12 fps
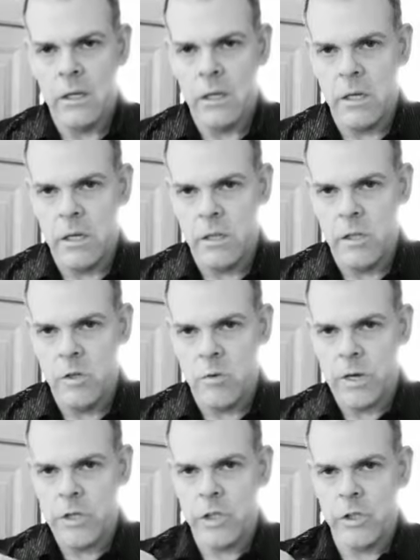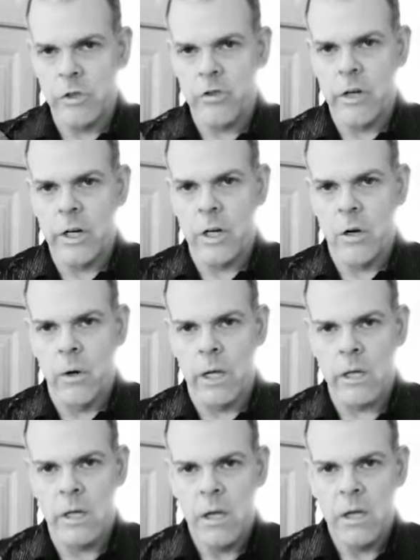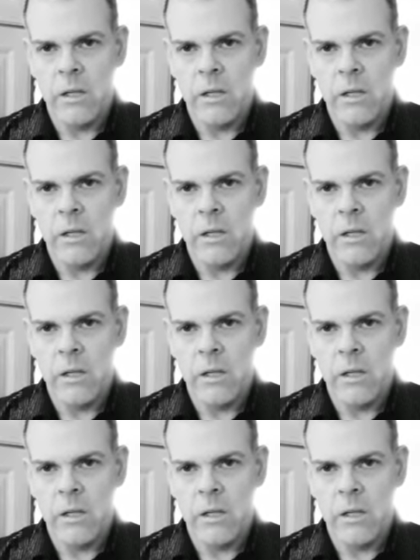in the direction you're trying to go in.